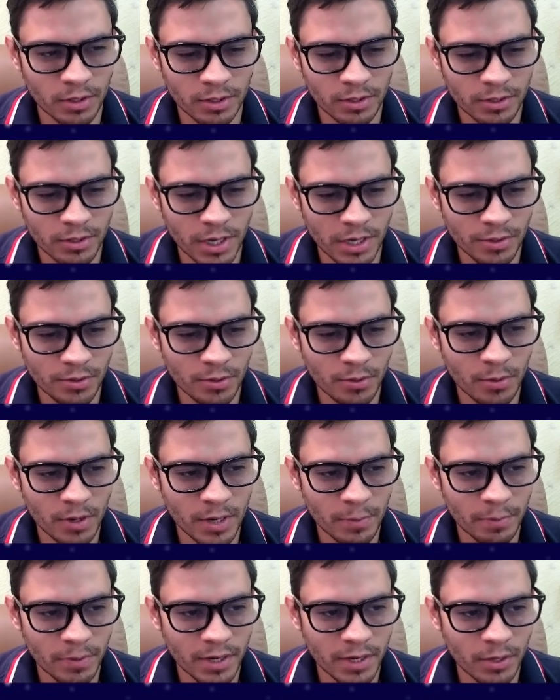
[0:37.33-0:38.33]
Yeah, you don't want to
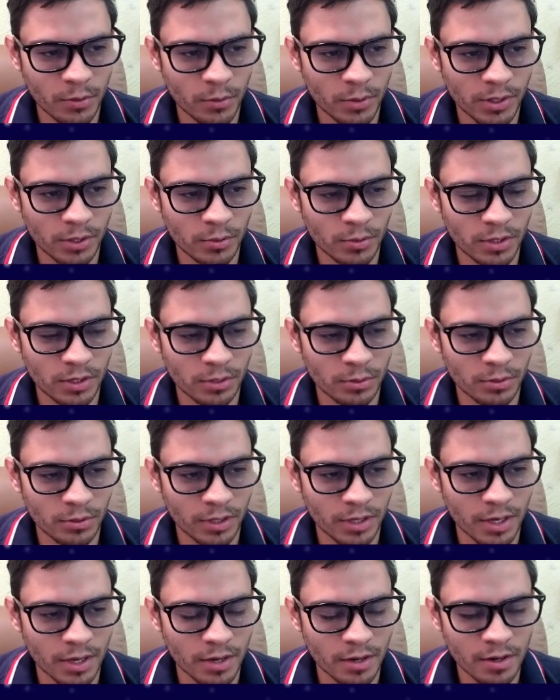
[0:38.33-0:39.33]
play queen to e2
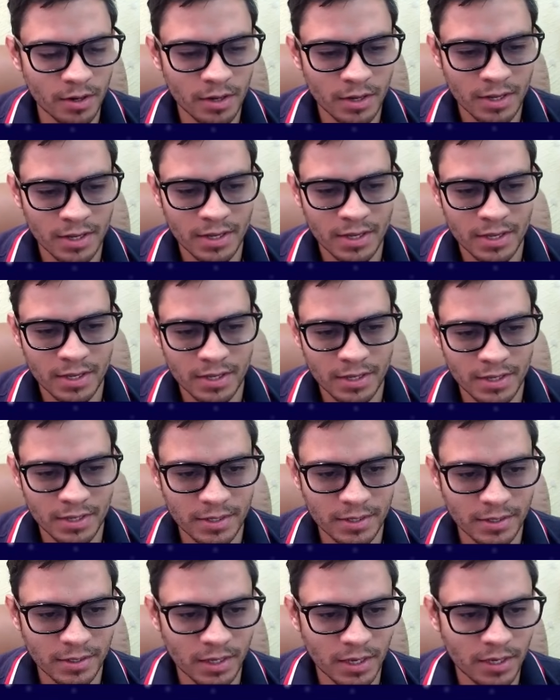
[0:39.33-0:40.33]
here.
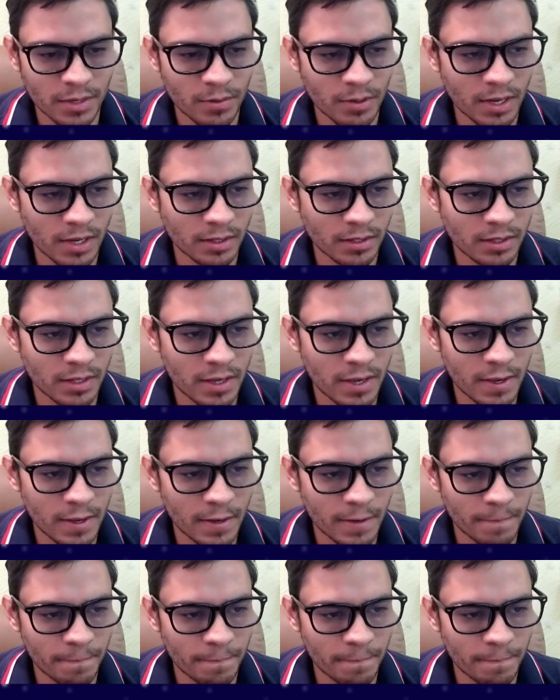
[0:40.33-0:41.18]
Instead, you can take,